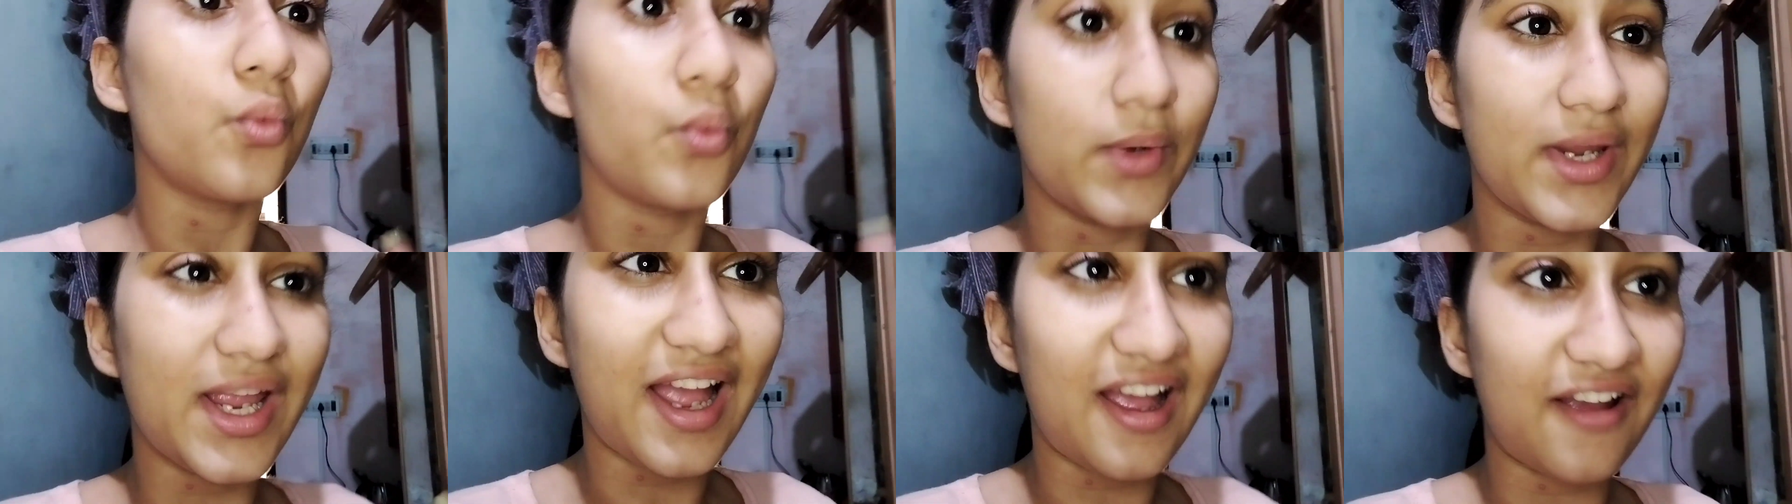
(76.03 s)

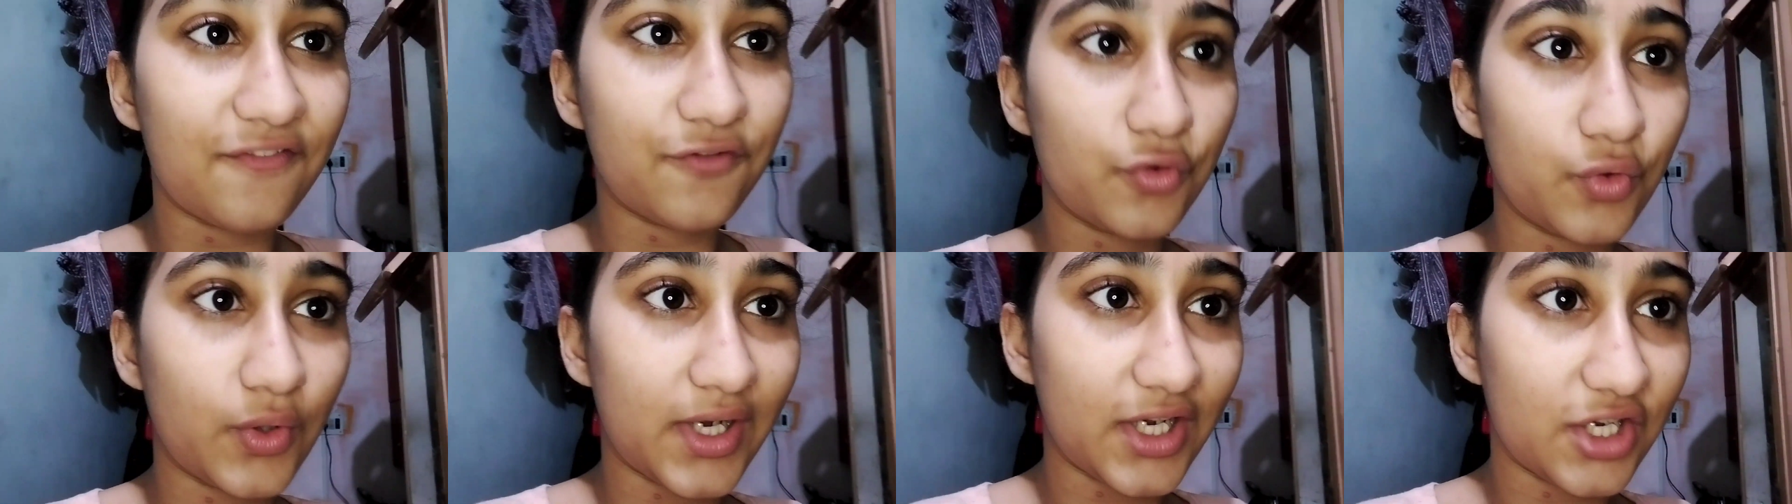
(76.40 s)
We
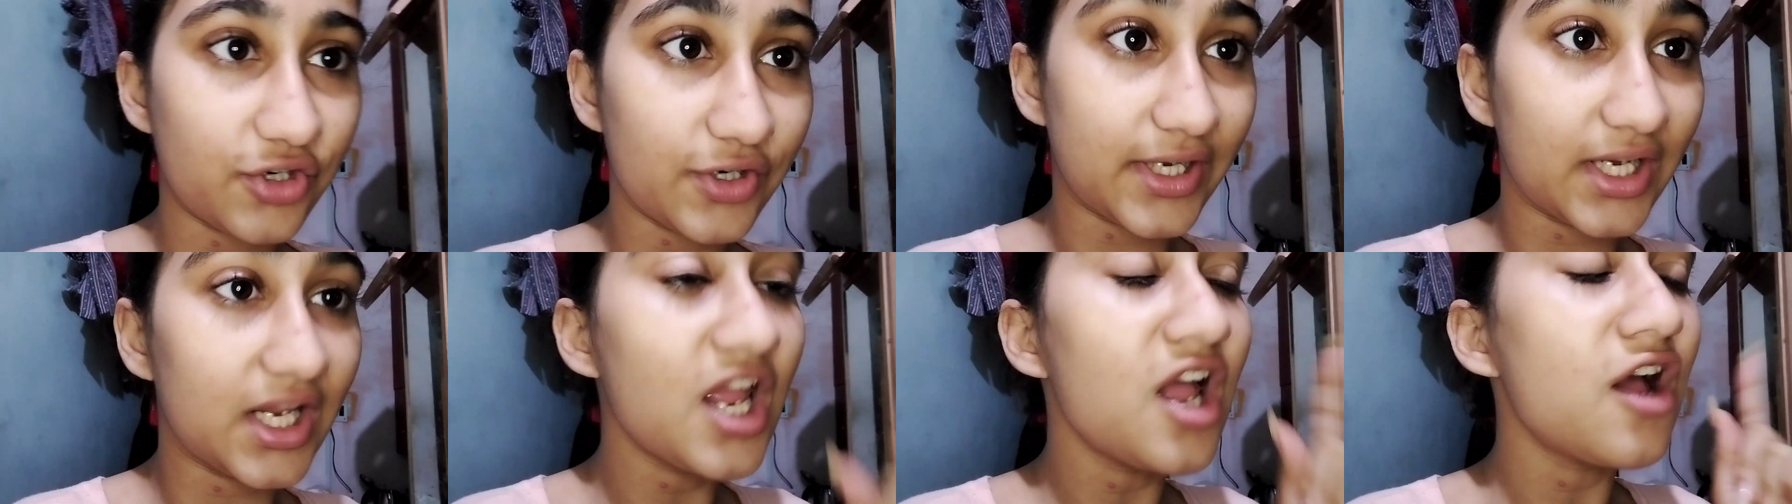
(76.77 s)
have to get
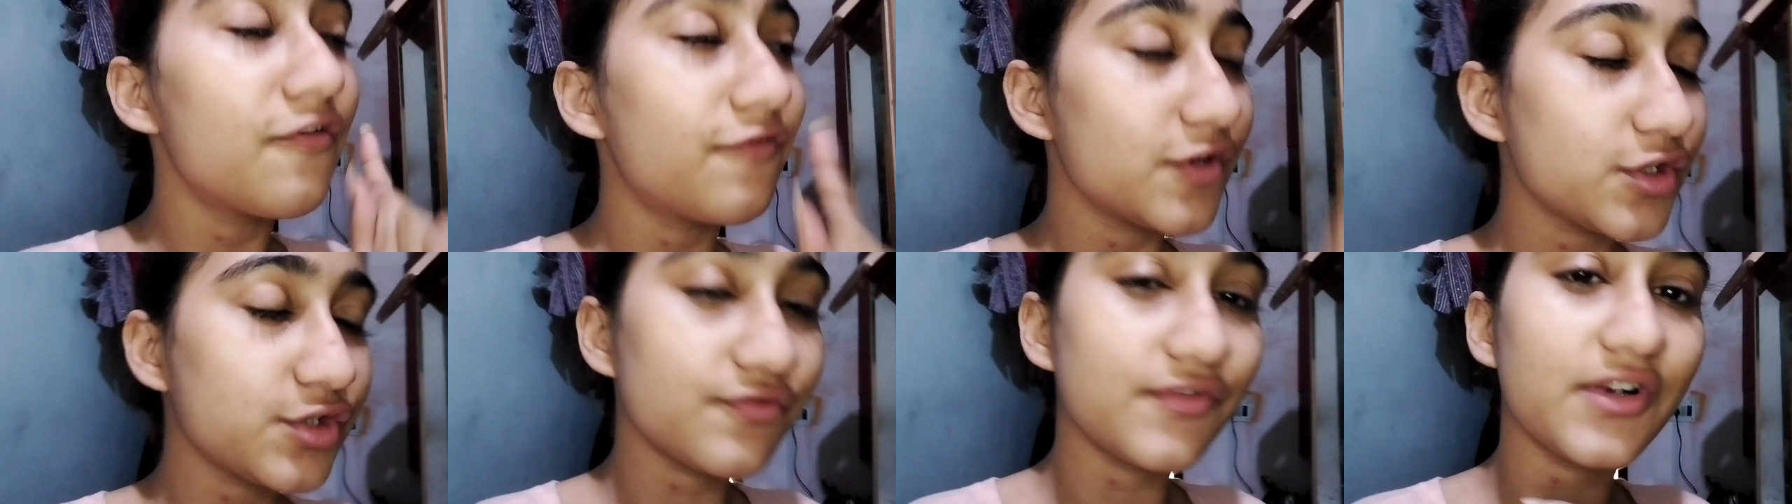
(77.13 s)
ready.
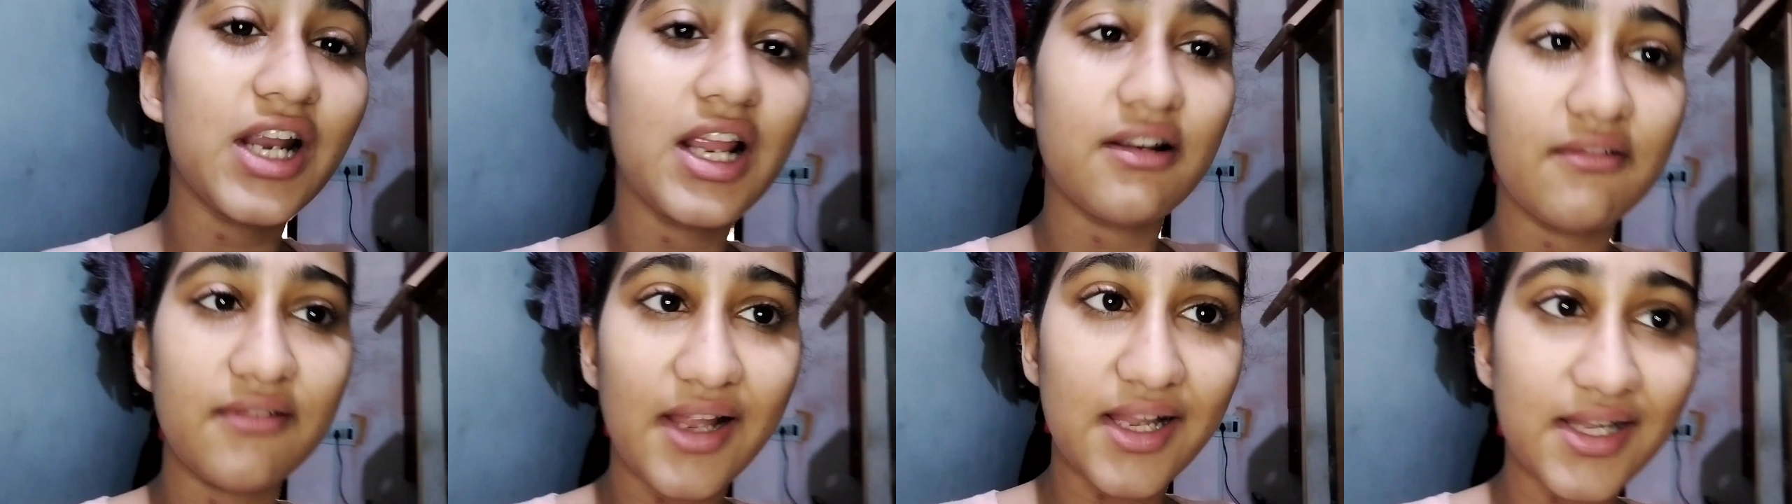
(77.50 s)
First of all,
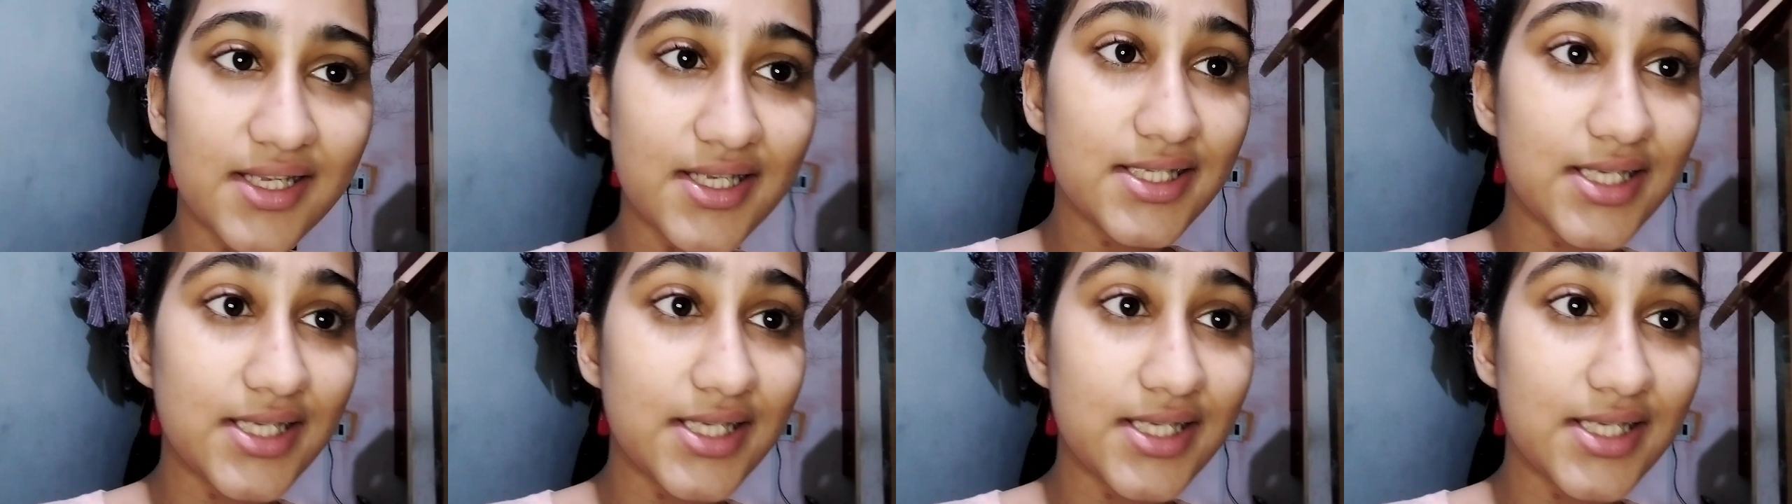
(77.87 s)
I'll wear the